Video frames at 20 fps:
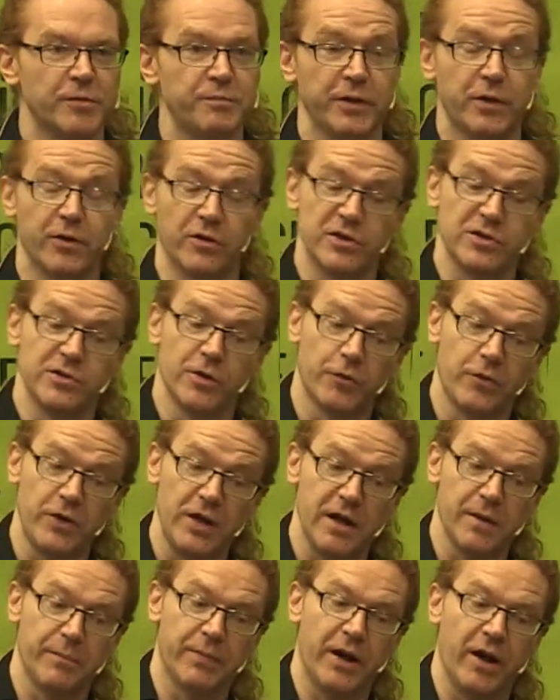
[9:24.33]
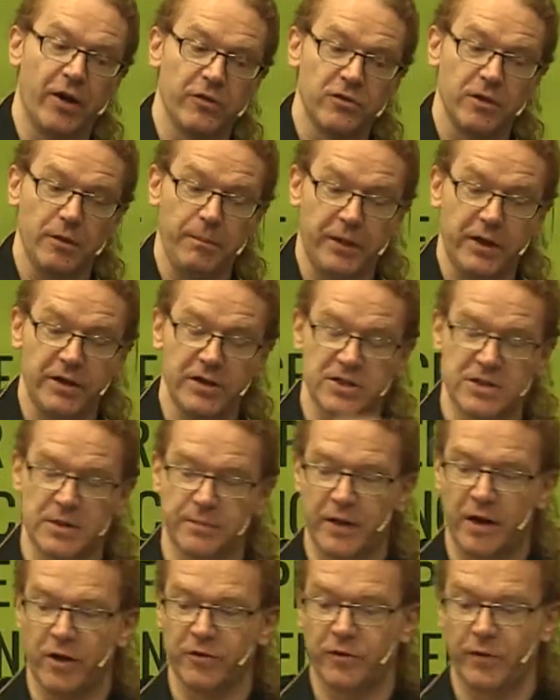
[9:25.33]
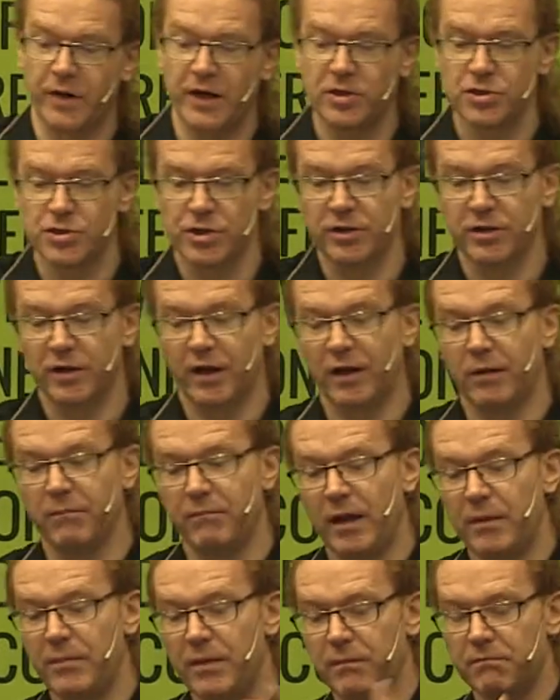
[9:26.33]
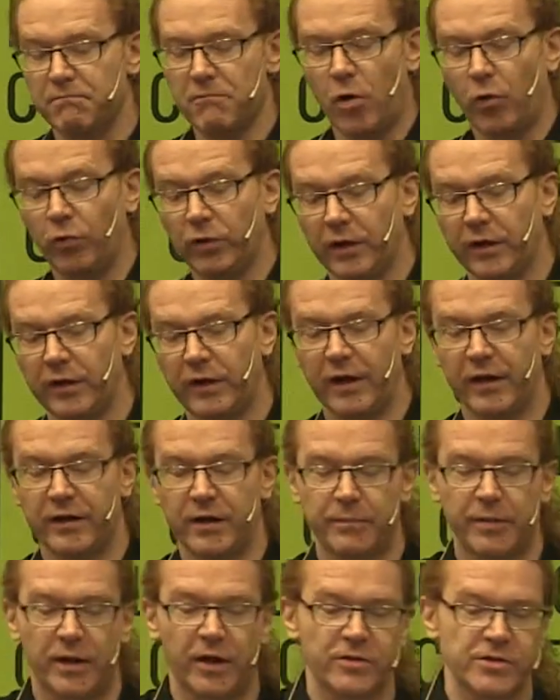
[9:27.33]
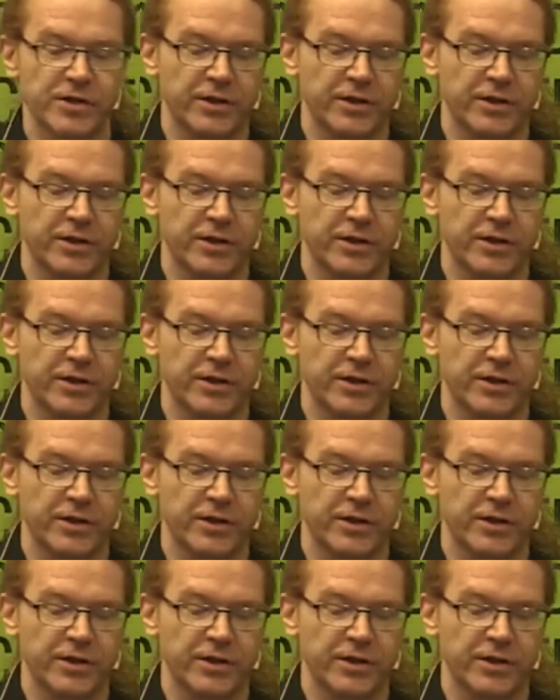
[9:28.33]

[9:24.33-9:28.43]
because it's not really a browser, but it is the browser engine, and it may be older than the other browser.